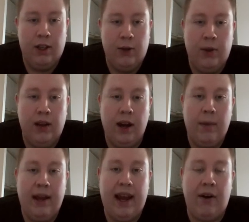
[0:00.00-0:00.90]
Two young
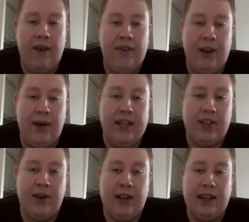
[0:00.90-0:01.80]
men arrive at a
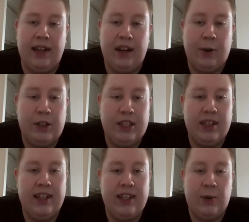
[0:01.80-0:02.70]
deserted
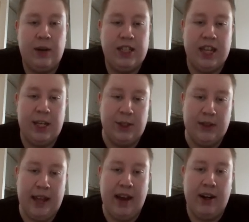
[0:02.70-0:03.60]
countryside train
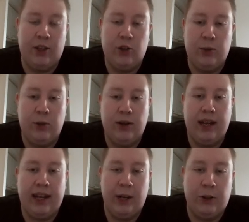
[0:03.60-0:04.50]
station. They are Junpo
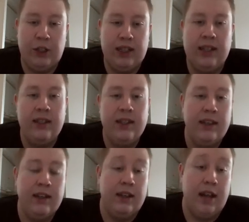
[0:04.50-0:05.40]
and Kinoshita,
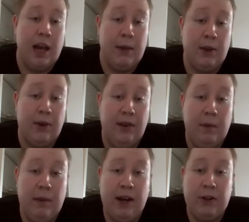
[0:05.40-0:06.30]
amateur
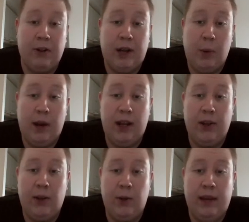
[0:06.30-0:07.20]
filmmakers on their way
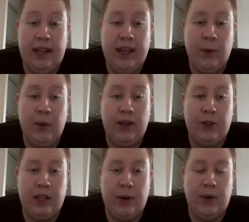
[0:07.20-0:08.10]
to a meeting with a
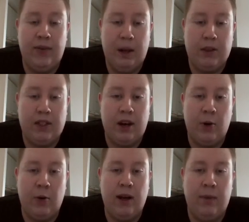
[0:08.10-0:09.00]
genuine film star
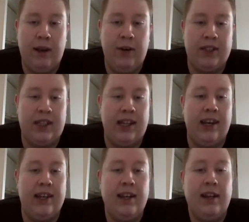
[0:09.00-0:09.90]
who might be interested
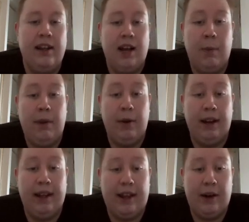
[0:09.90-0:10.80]
in
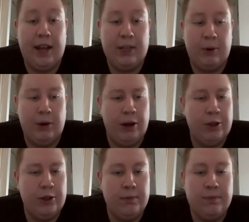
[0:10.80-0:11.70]
appearing in their next
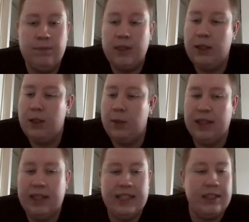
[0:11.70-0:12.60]
production.
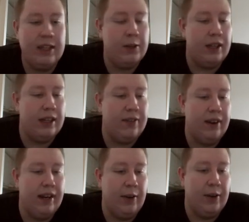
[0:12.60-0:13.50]
Well, this sounds like
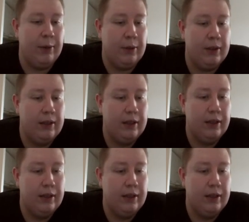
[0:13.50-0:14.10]
very incredible.